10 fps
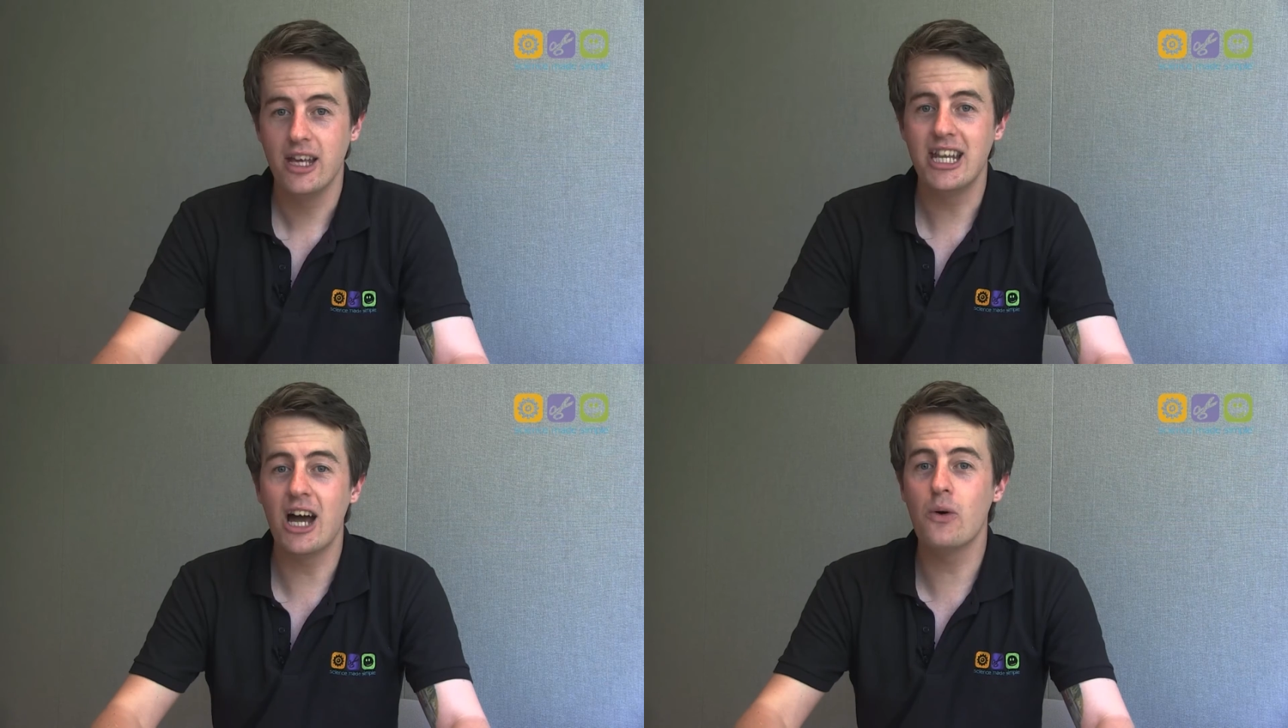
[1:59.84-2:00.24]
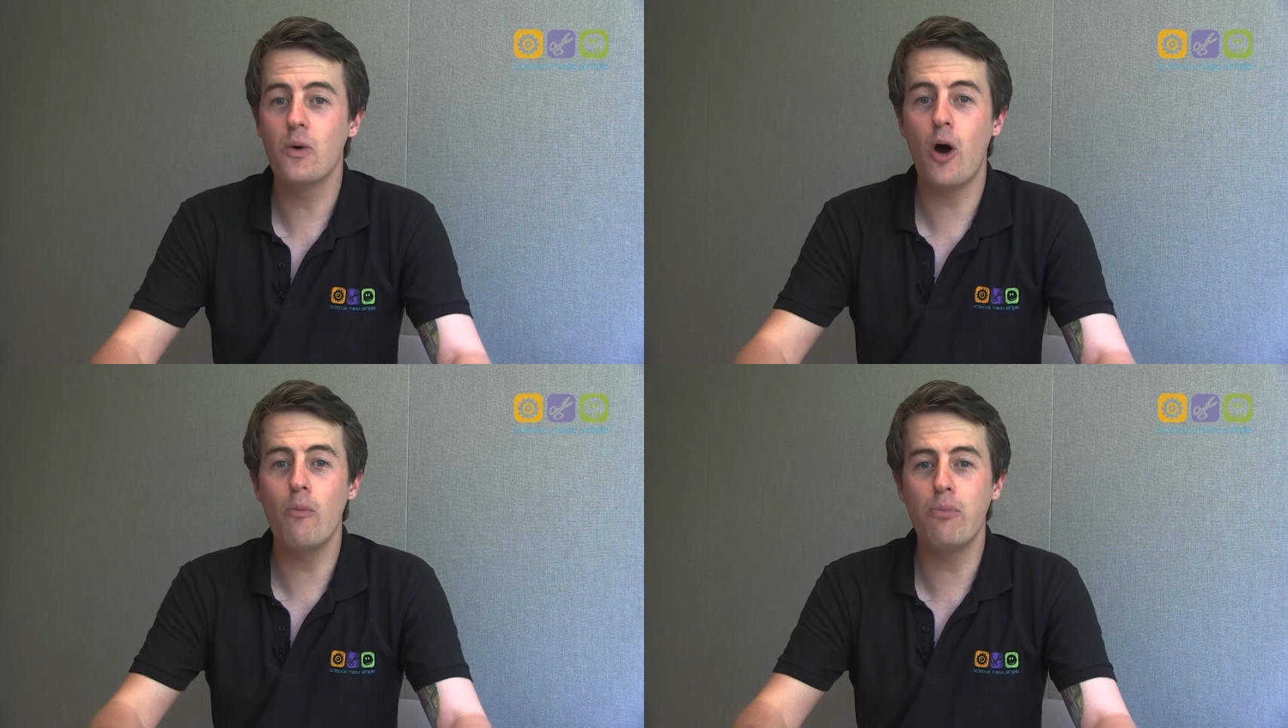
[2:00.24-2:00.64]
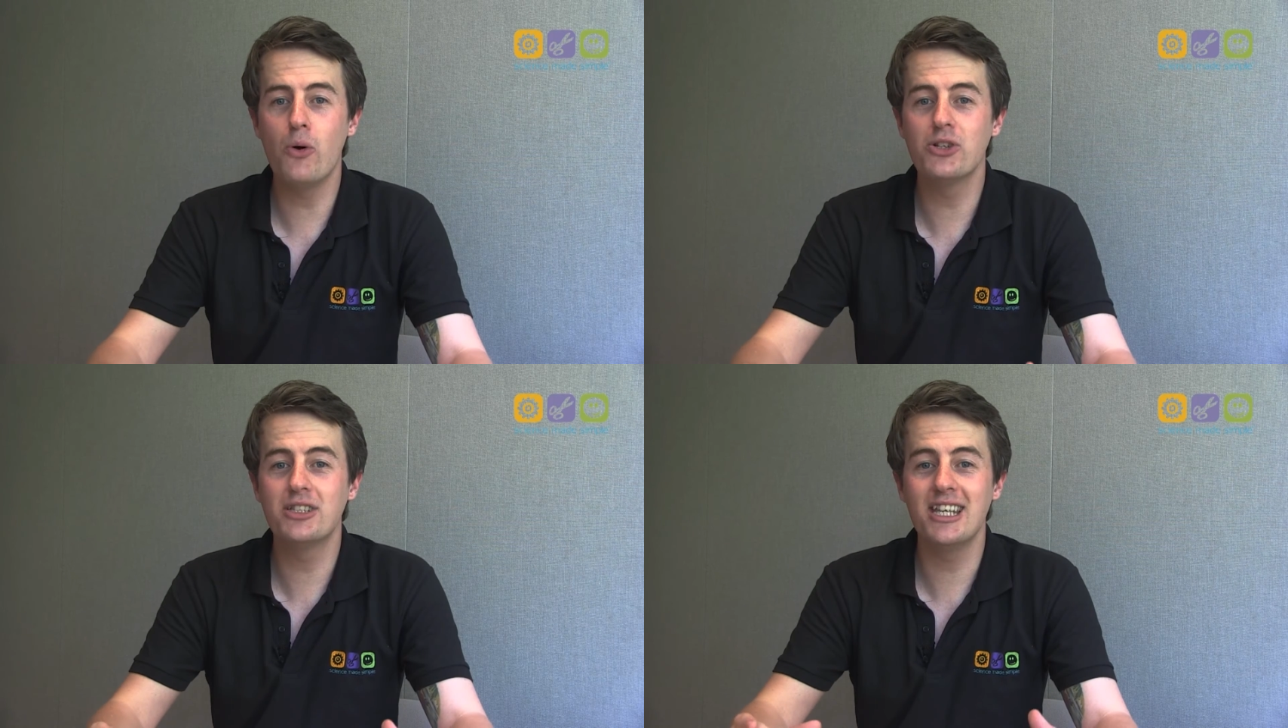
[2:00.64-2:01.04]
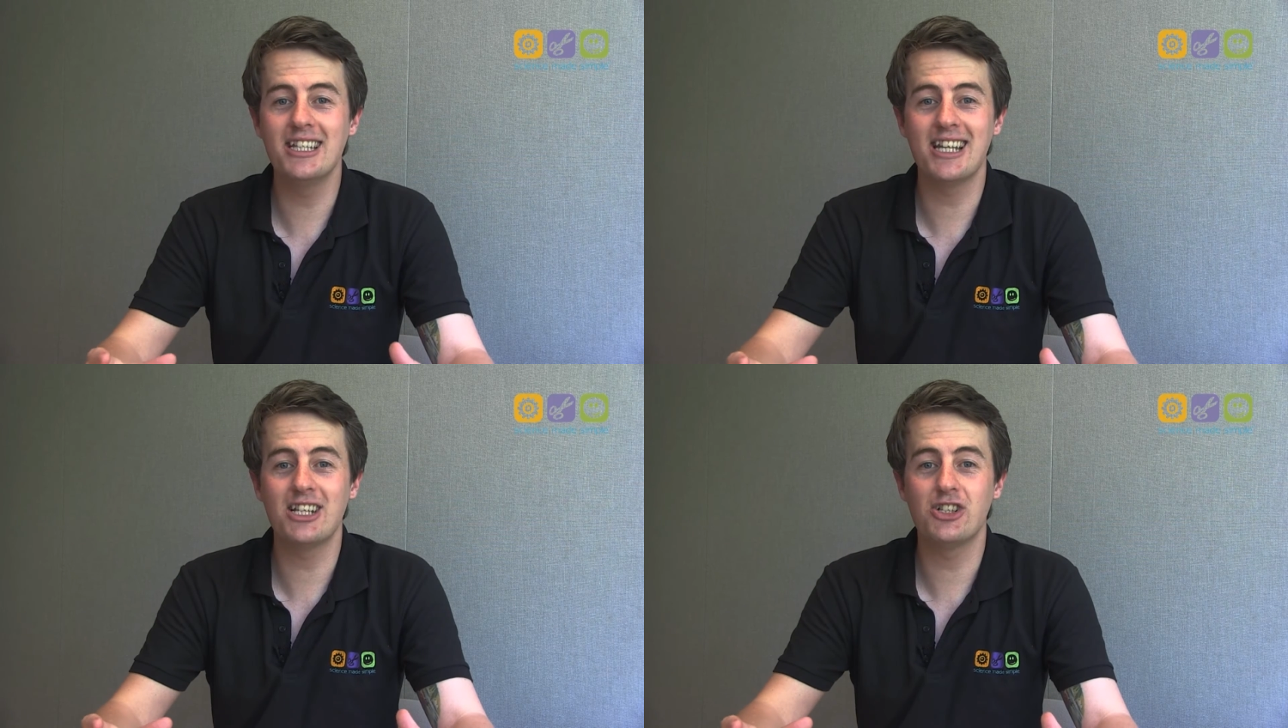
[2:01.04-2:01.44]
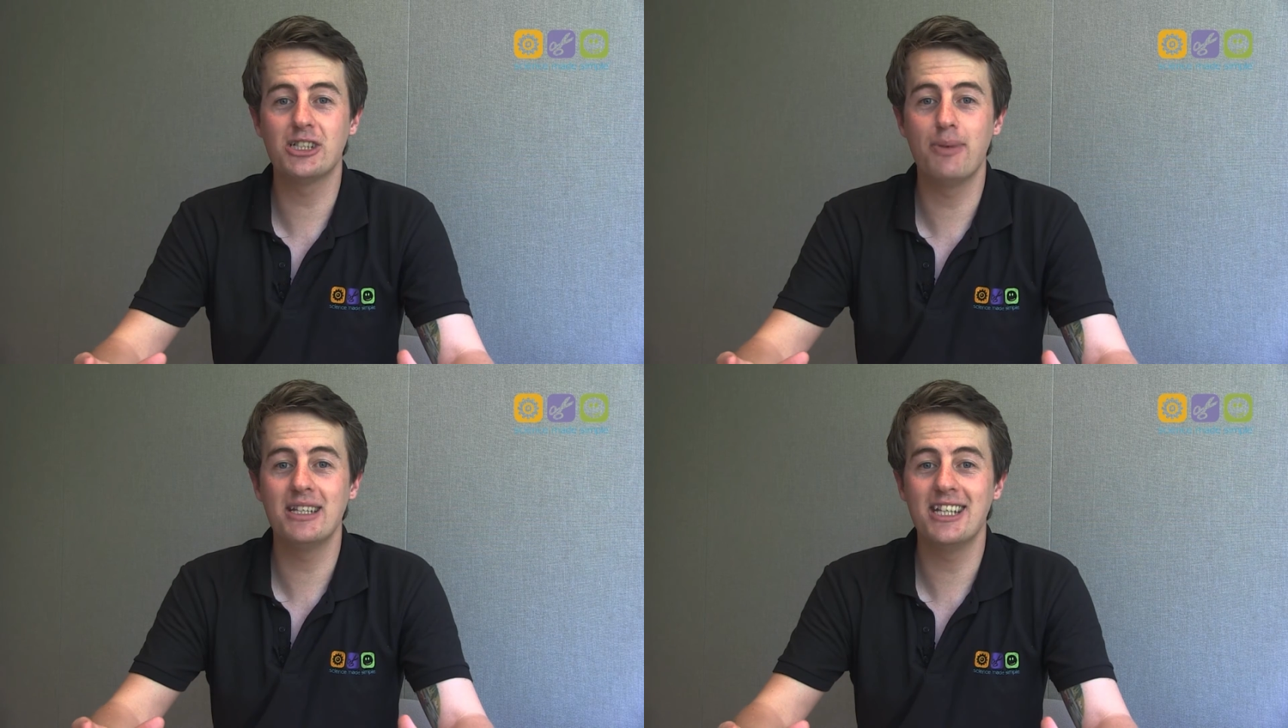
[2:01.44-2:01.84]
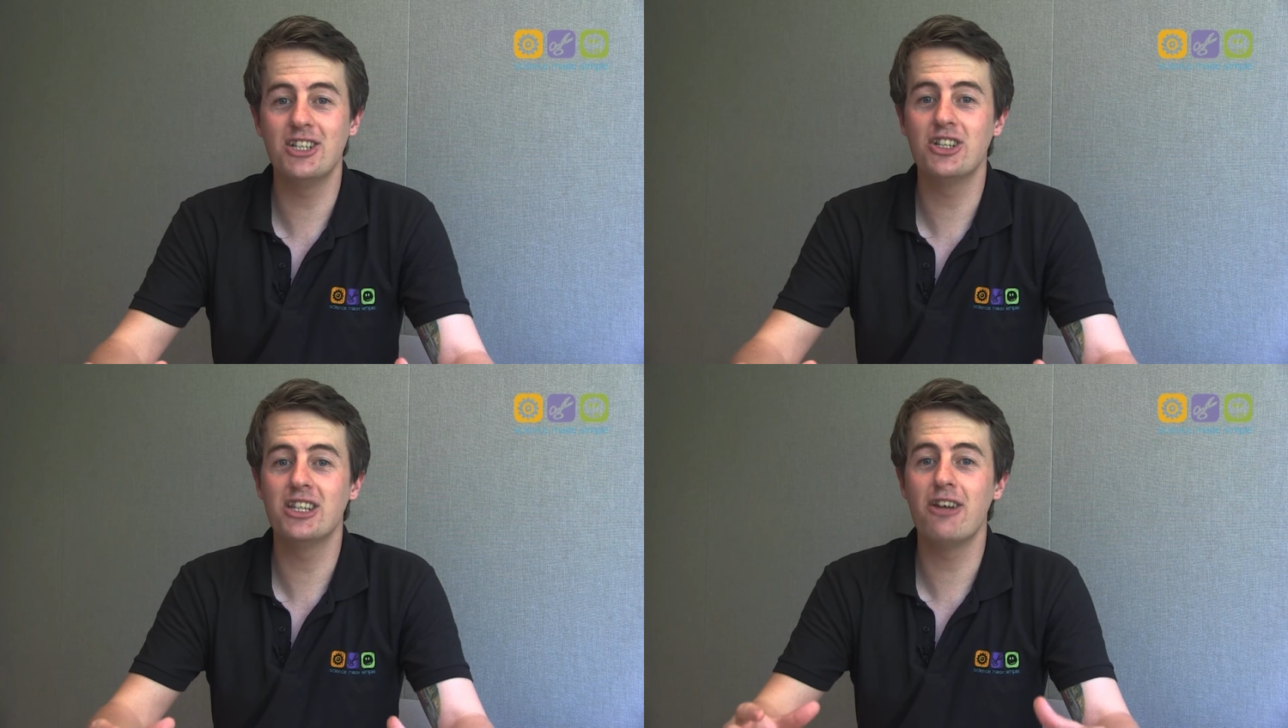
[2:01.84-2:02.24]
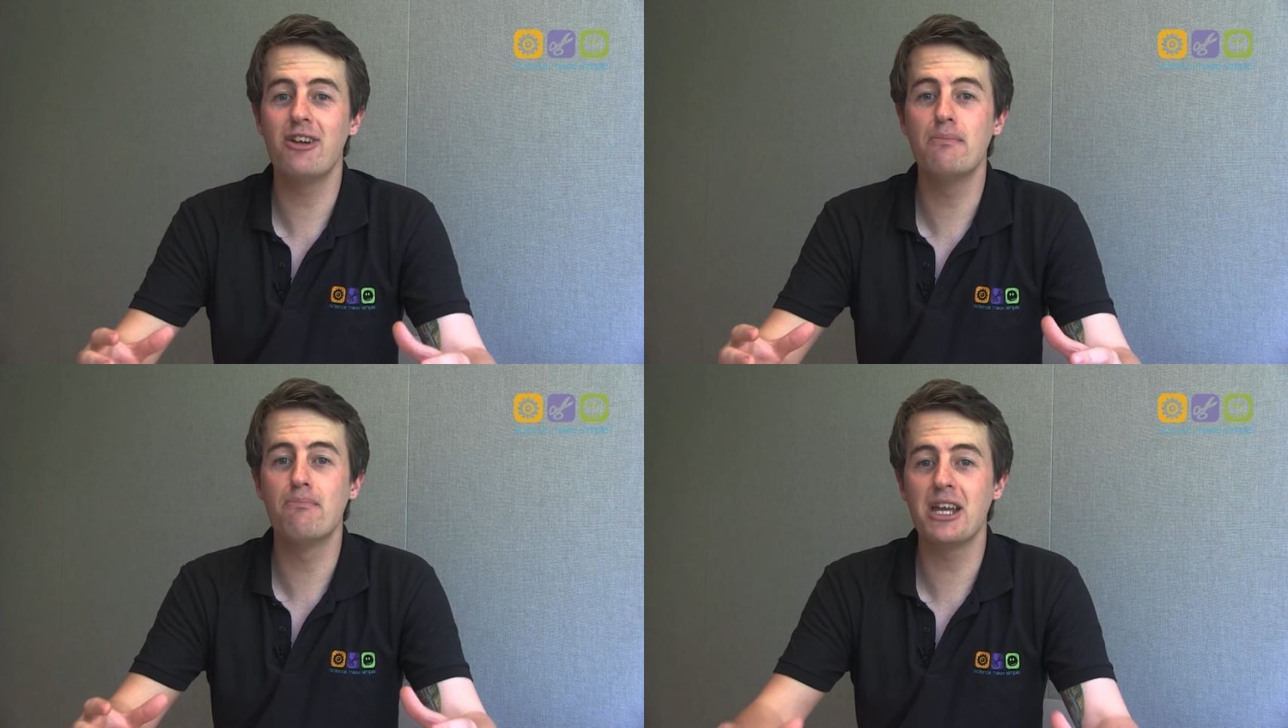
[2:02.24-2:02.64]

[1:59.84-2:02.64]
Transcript: Now, on board the International Space Station, they're in